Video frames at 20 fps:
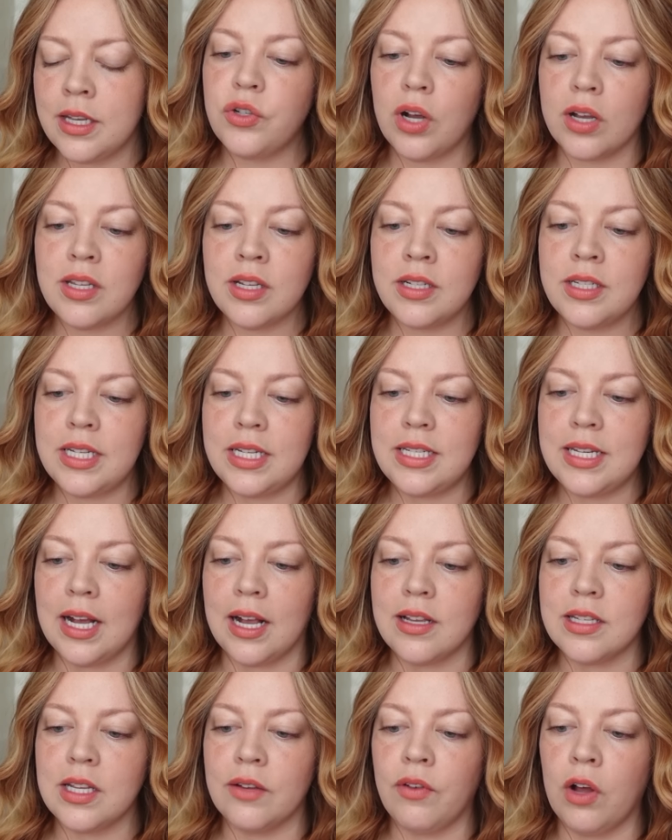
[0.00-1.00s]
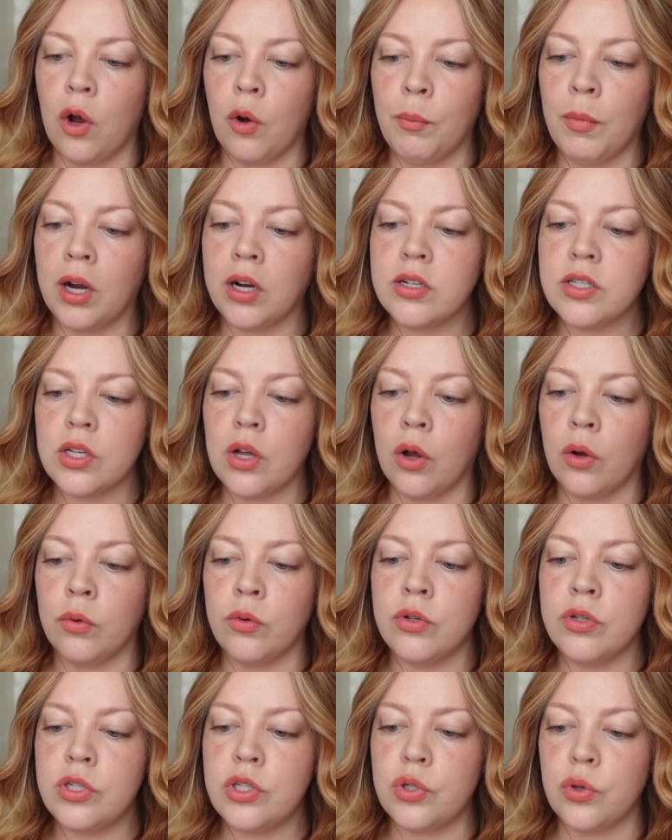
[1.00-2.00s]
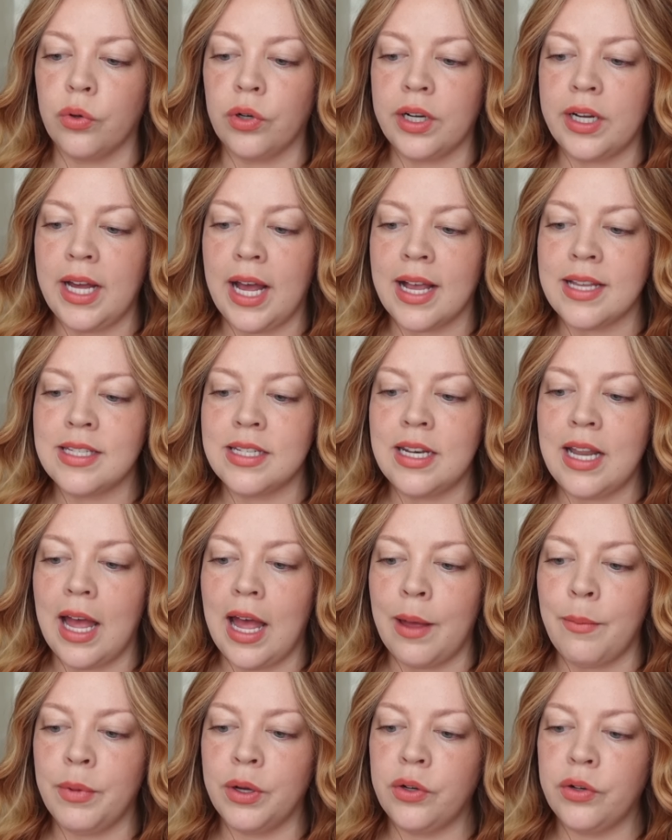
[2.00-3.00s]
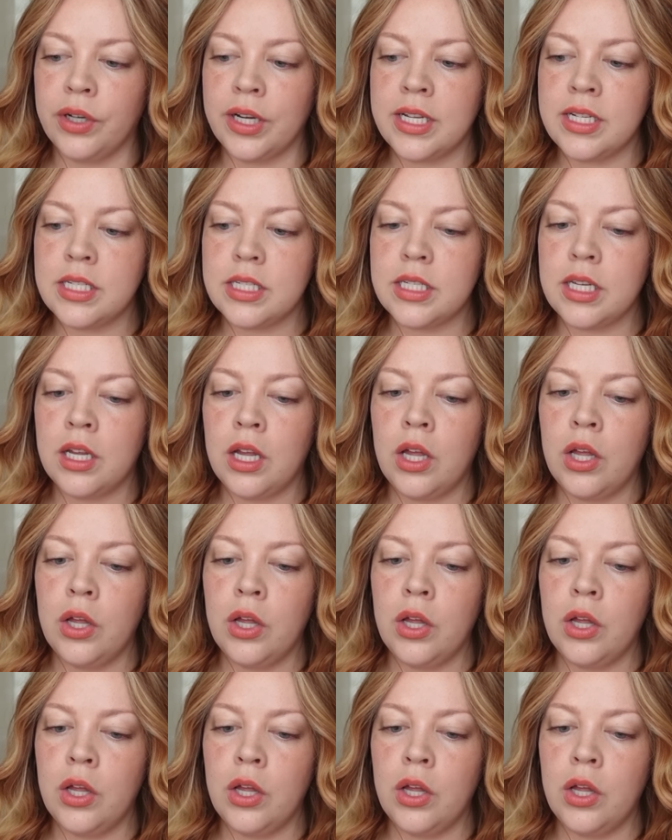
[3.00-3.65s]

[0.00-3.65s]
It draws on details of Omar's own story as an immigrant